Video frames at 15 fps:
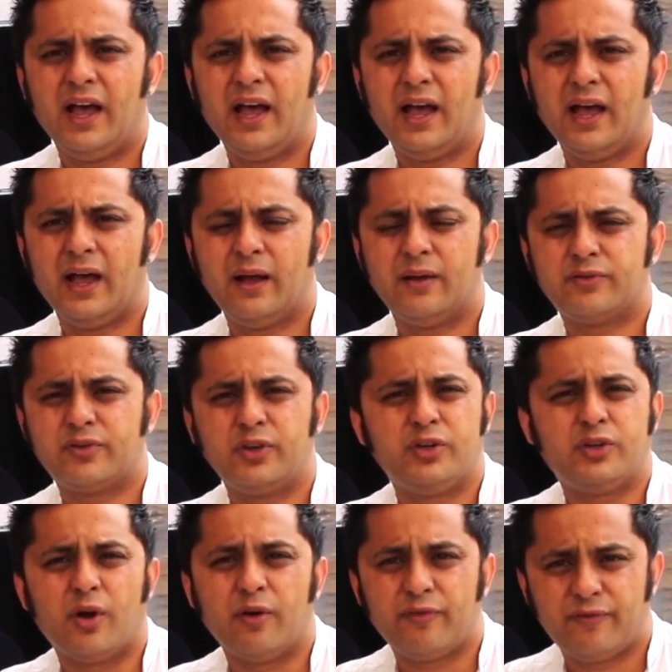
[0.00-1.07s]
so
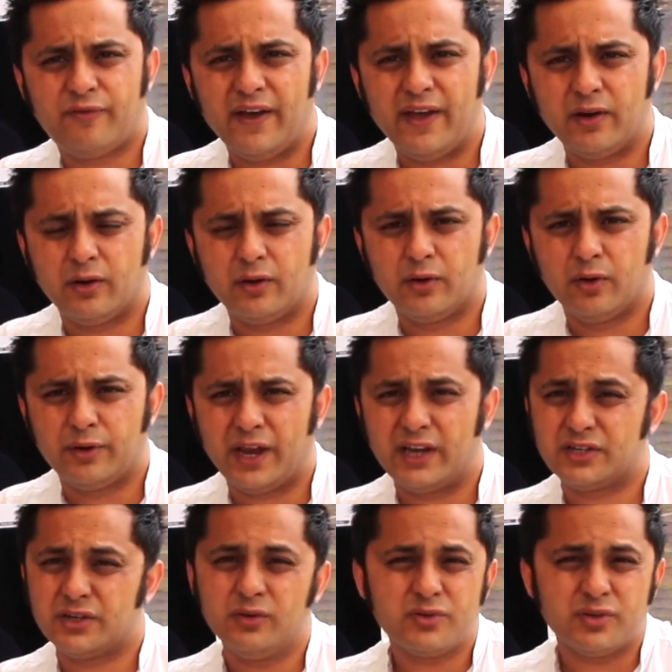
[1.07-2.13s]
you don't fail on location.